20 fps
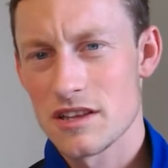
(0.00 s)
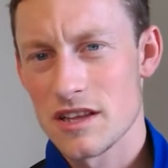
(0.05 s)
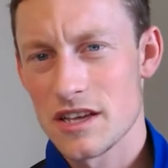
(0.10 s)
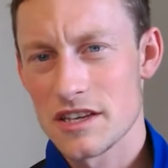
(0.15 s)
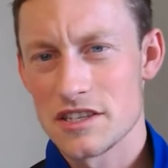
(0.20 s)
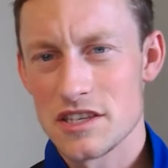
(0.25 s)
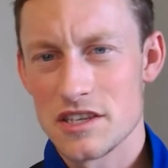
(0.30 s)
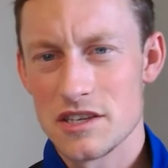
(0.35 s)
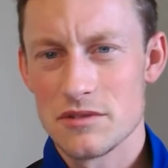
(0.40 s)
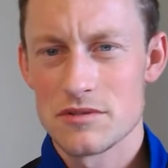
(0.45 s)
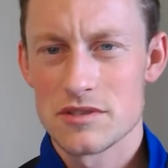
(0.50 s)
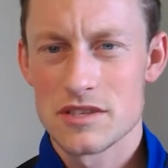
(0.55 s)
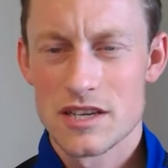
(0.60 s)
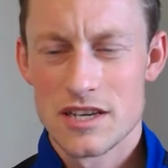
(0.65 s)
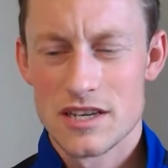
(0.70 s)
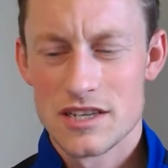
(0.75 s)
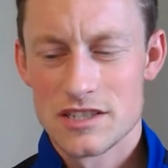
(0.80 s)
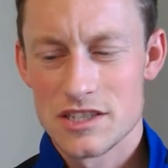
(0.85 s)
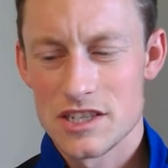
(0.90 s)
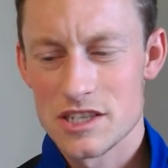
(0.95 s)
like to use,
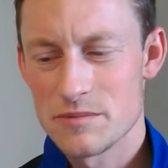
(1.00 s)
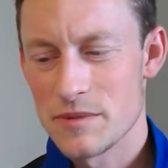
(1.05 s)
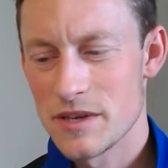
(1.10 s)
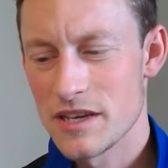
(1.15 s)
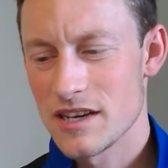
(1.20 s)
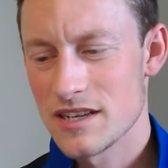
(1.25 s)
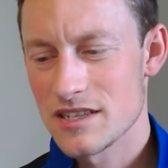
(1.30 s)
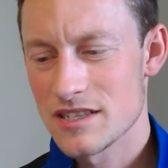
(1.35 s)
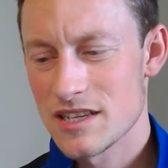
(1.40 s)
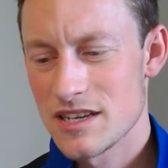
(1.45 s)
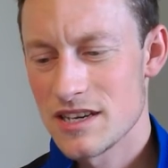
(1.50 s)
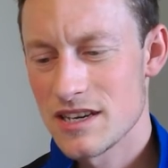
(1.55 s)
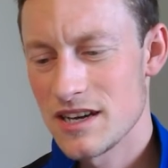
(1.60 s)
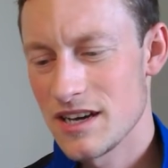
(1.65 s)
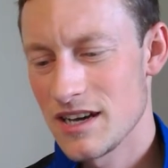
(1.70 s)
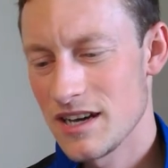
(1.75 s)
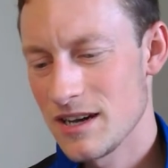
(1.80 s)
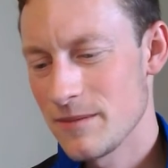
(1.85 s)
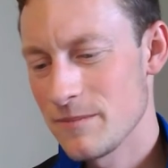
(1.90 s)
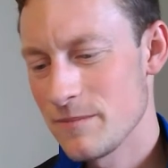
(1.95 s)
just because
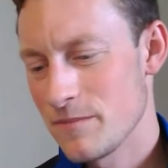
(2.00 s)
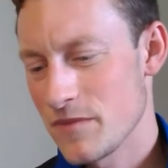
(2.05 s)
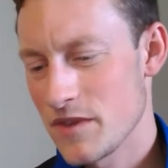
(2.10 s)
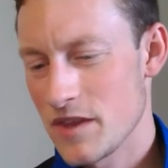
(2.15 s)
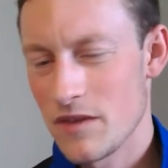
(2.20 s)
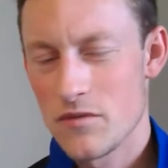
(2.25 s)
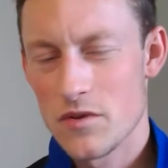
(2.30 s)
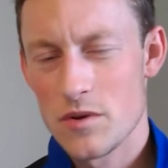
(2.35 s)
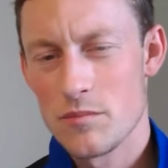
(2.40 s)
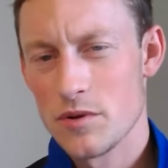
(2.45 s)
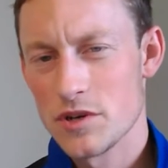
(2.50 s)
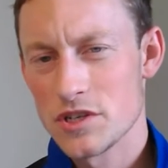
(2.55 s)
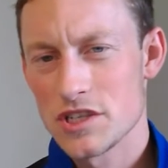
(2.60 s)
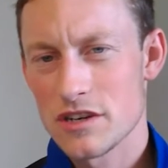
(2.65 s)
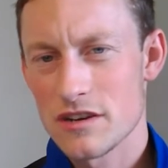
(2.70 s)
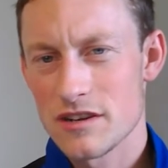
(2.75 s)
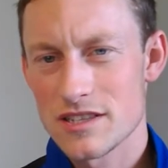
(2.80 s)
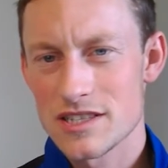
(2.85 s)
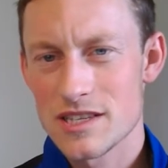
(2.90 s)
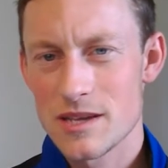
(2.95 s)
if you're
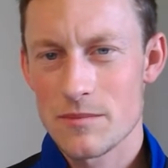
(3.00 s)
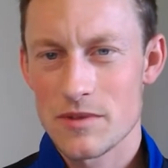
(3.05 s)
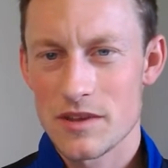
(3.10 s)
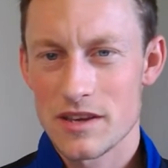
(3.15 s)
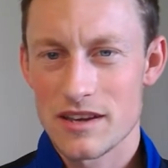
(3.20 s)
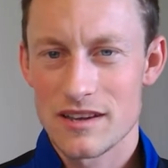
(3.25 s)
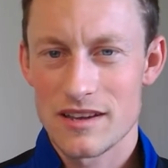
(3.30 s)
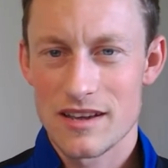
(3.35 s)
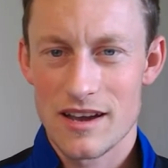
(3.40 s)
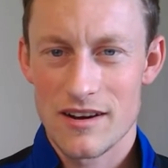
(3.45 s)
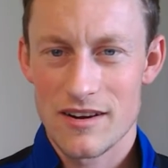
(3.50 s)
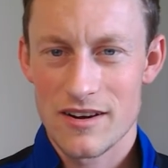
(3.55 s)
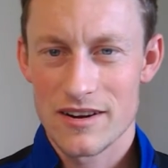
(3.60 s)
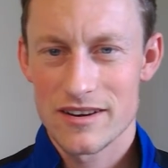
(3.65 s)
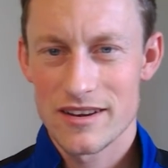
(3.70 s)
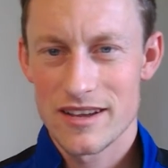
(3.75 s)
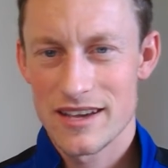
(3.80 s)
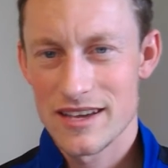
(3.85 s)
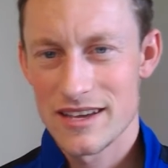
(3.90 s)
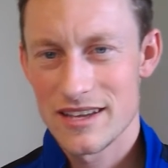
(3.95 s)
pushing on something
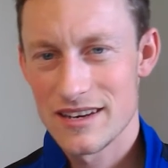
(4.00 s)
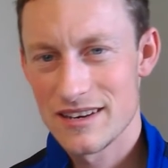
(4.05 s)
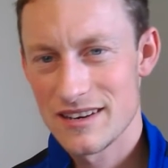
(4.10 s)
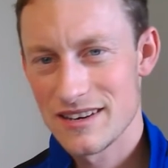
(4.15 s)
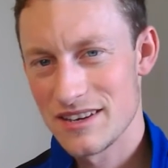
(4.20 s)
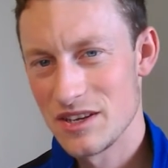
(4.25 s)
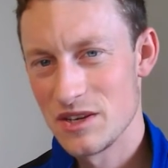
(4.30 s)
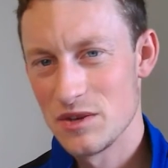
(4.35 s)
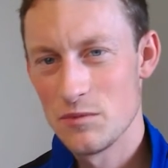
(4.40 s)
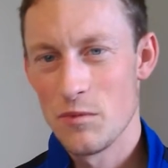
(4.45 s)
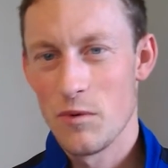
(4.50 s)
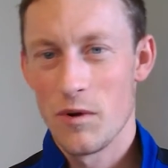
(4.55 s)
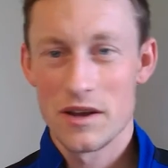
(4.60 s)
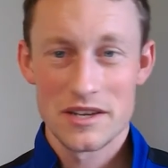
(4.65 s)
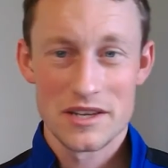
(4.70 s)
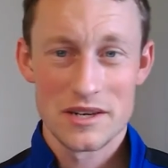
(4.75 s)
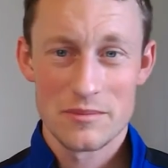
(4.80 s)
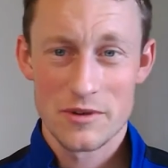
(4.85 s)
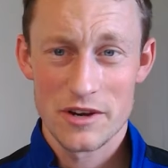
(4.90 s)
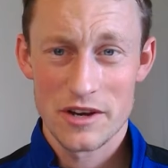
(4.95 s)
hard and you want
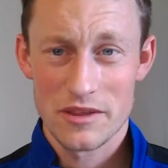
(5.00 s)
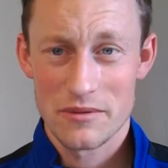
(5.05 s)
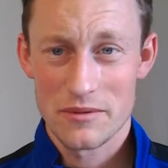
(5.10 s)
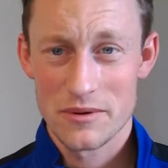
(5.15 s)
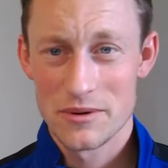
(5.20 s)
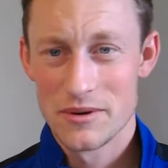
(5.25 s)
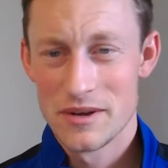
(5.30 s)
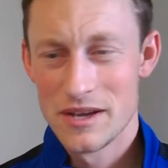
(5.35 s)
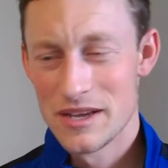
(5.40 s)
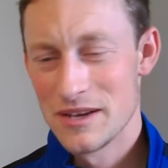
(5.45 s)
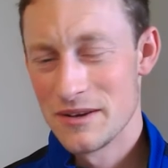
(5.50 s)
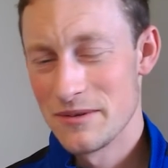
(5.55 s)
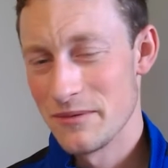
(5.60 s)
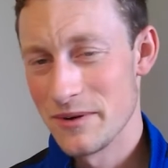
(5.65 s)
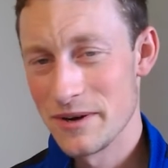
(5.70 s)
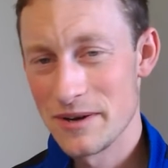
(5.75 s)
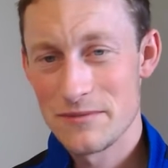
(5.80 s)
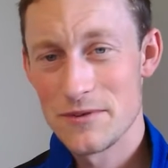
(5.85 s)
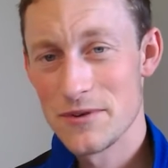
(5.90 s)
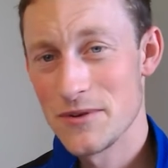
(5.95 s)
it to break through,
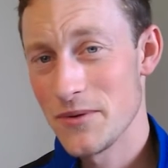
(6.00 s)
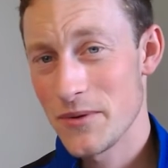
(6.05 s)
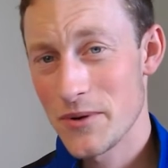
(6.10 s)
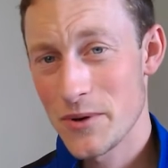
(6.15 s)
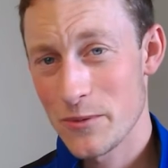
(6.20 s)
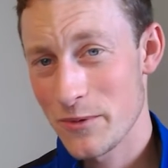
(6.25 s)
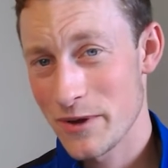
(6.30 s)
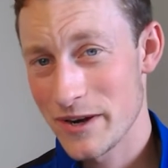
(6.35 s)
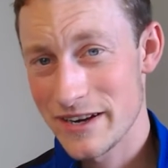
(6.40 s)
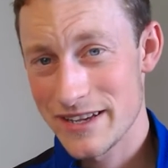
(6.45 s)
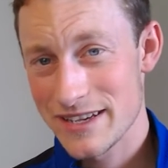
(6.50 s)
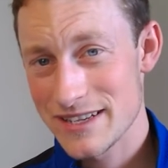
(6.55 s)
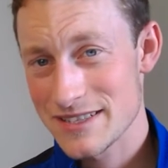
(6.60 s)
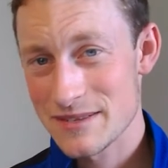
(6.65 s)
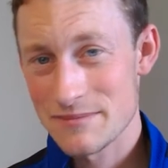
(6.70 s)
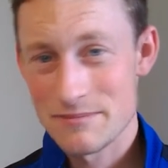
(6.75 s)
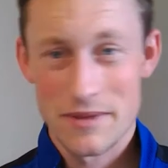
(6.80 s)
what if you don't know what it is?